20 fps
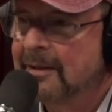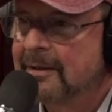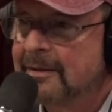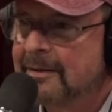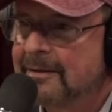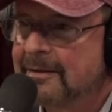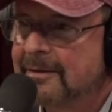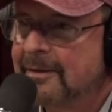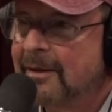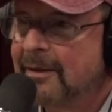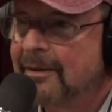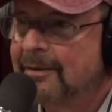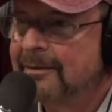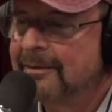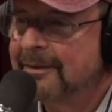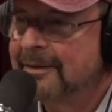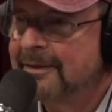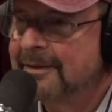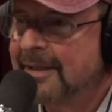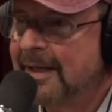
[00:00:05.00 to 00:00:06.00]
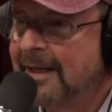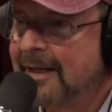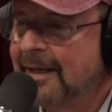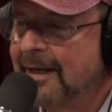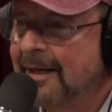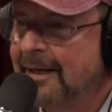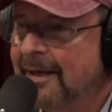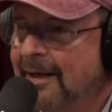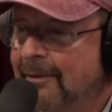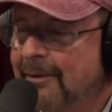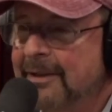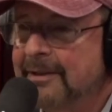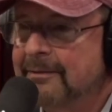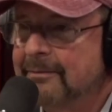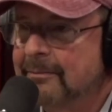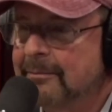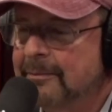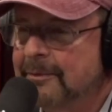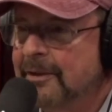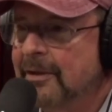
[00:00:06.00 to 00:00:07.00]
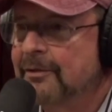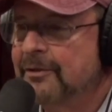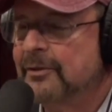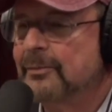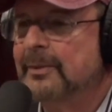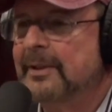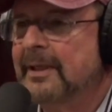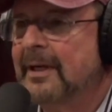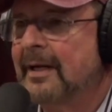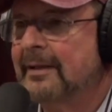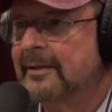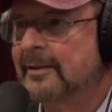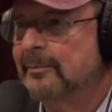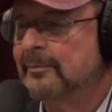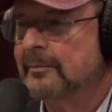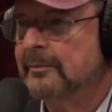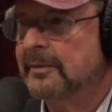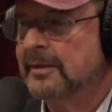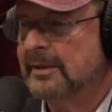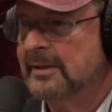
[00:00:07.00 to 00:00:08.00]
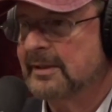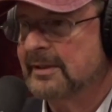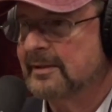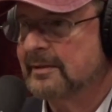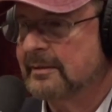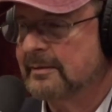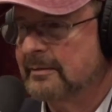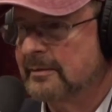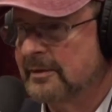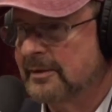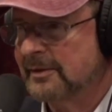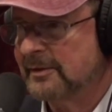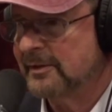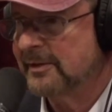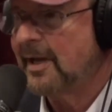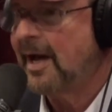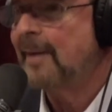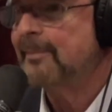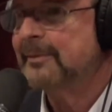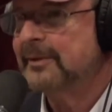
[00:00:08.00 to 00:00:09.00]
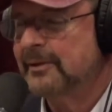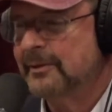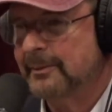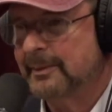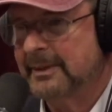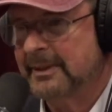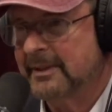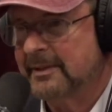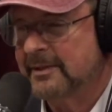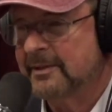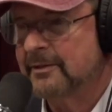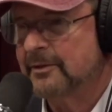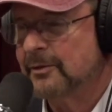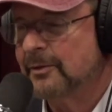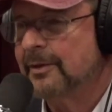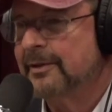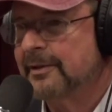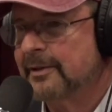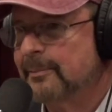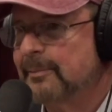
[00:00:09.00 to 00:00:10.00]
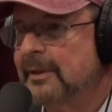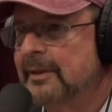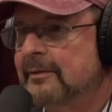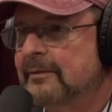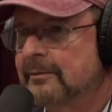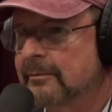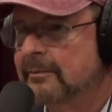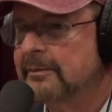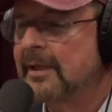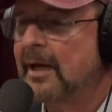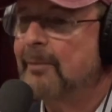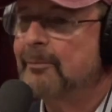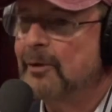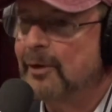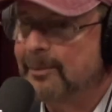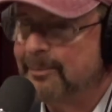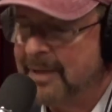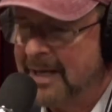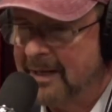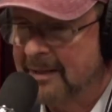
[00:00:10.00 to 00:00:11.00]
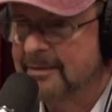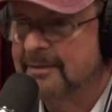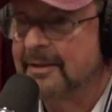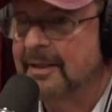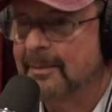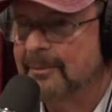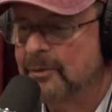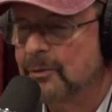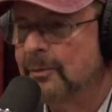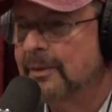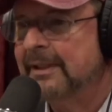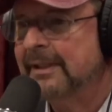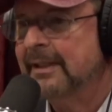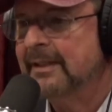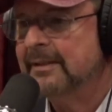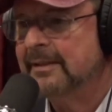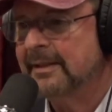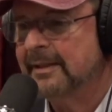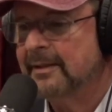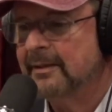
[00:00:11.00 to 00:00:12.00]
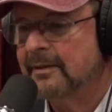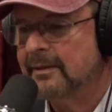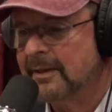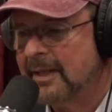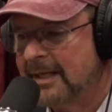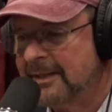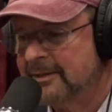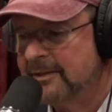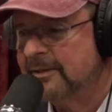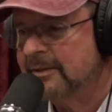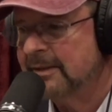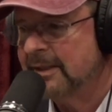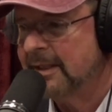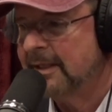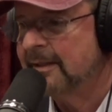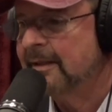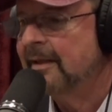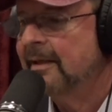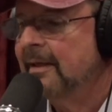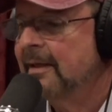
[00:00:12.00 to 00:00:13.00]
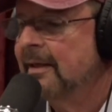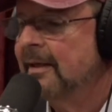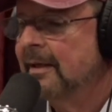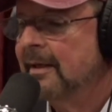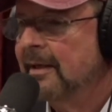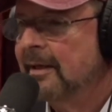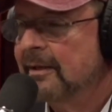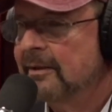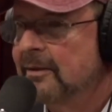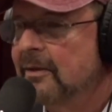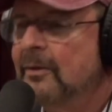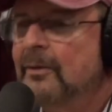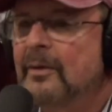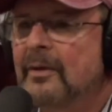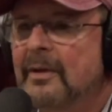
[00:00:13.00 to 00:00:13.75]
So, because I, I already told you we got them to s- stop doing this in Georgia, but now I'm going back in time. 2018, election day, Google